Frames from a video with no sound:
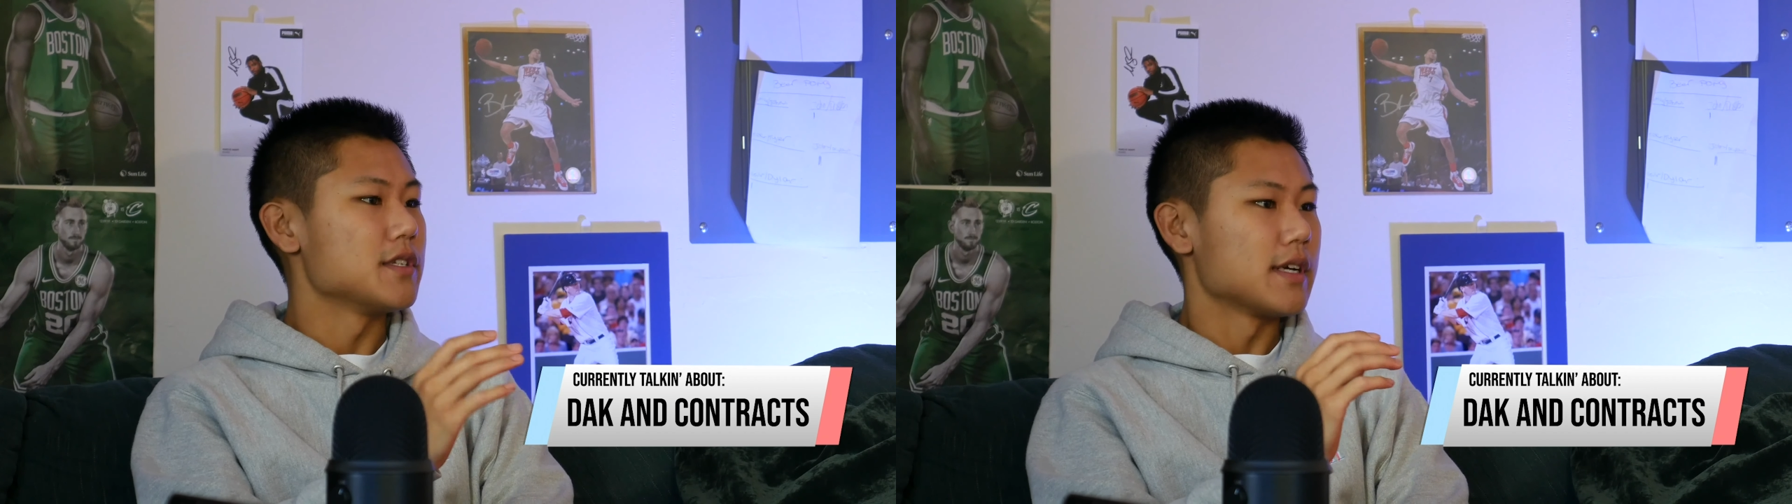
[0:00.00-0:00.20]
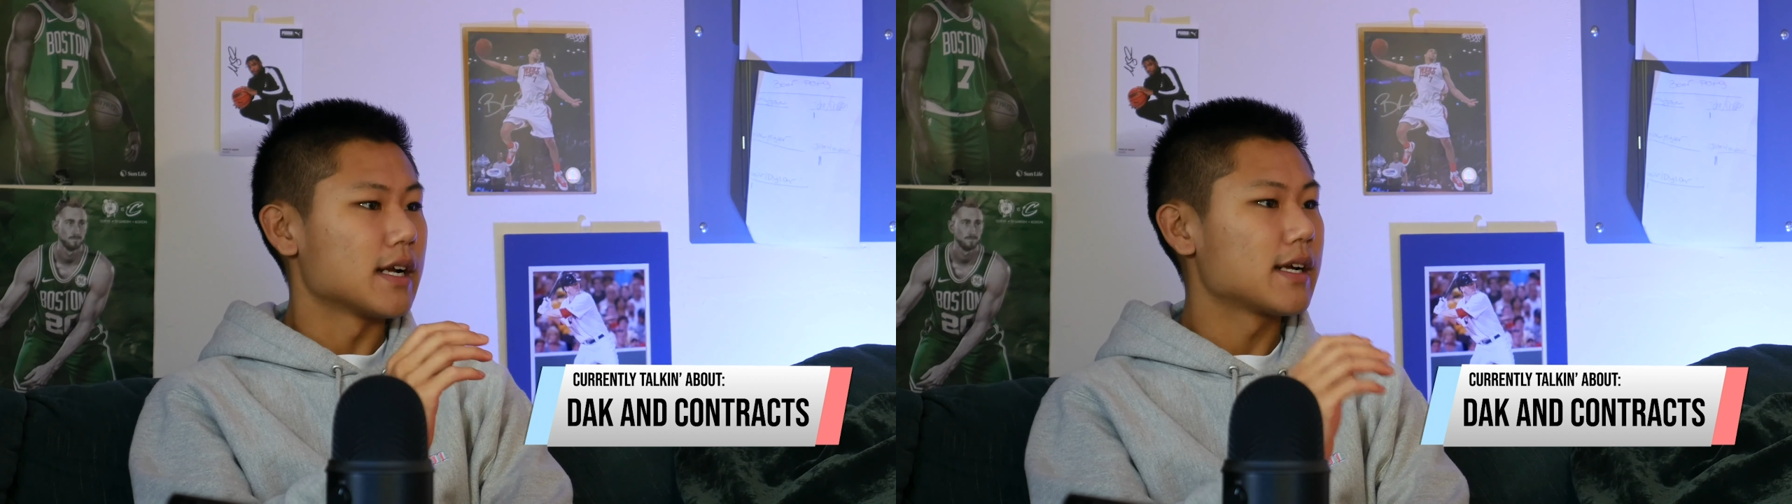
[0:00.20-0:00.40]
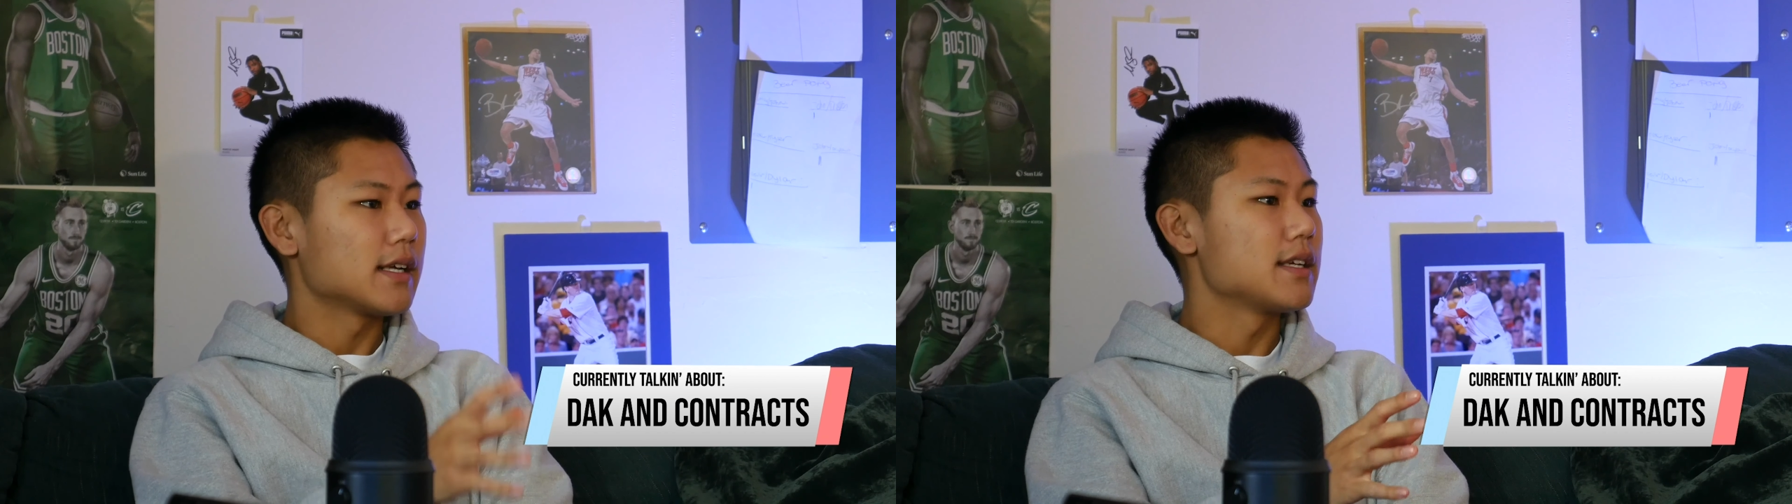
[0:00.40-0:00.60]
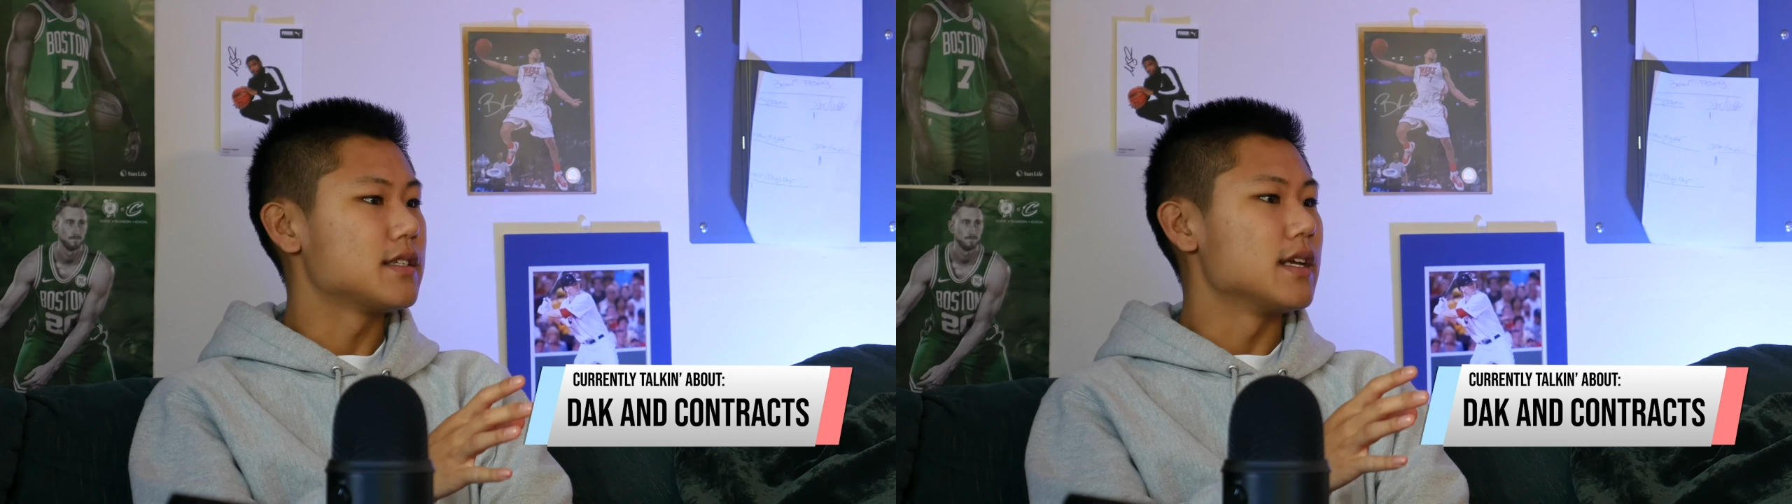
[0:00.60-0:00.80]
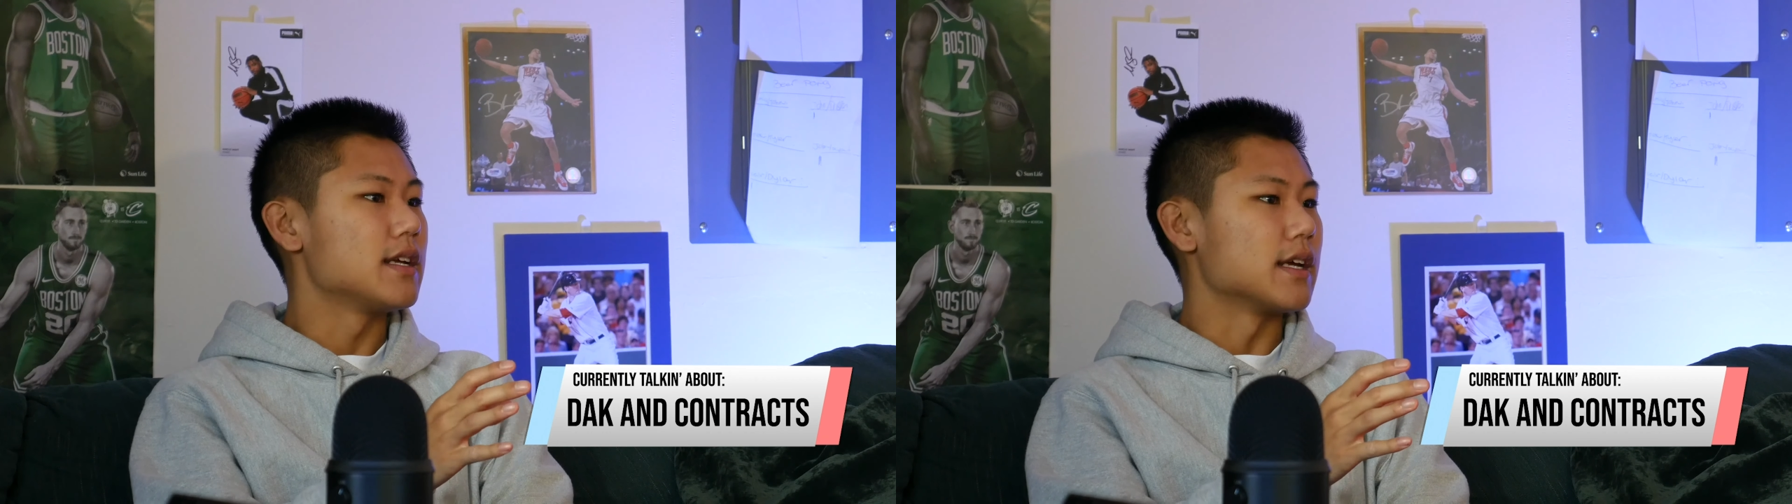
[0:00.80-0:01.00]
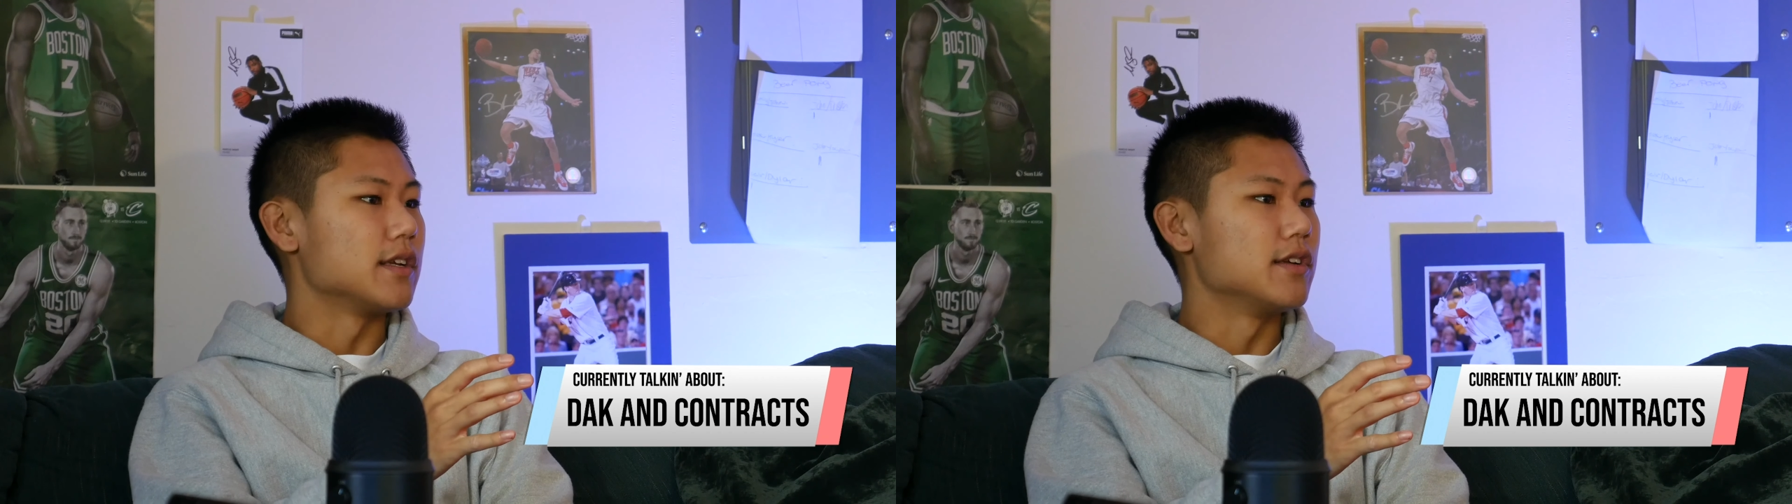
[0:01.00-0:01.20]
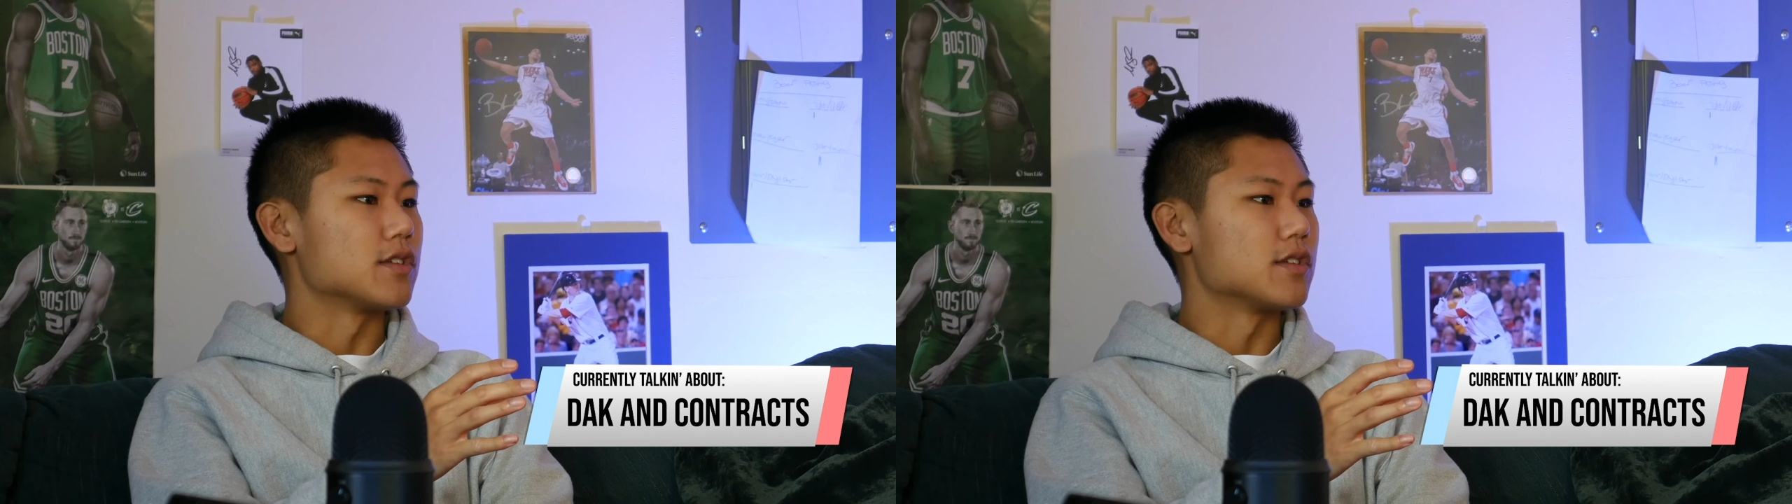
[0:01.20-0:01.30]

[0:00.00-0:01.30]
and you got a guy like Zeke and you